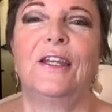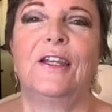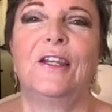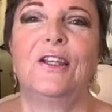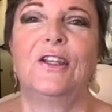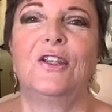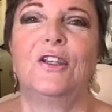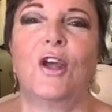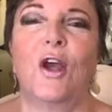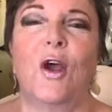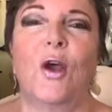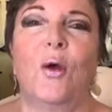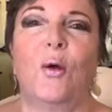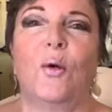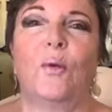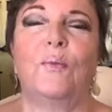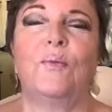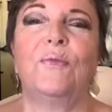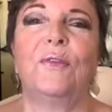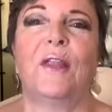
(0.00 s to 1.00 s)

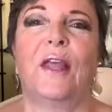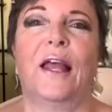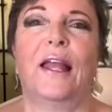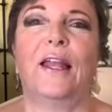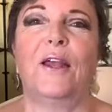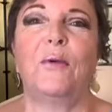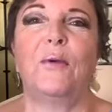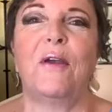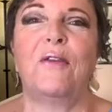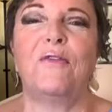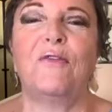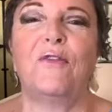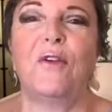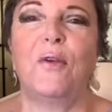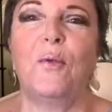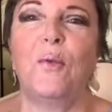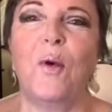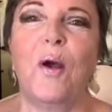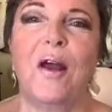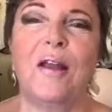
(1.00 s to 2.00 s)
So, hello
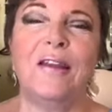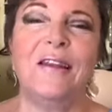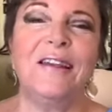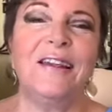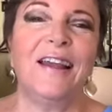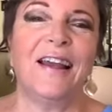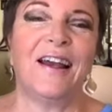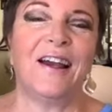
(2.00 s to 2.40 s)
everyone.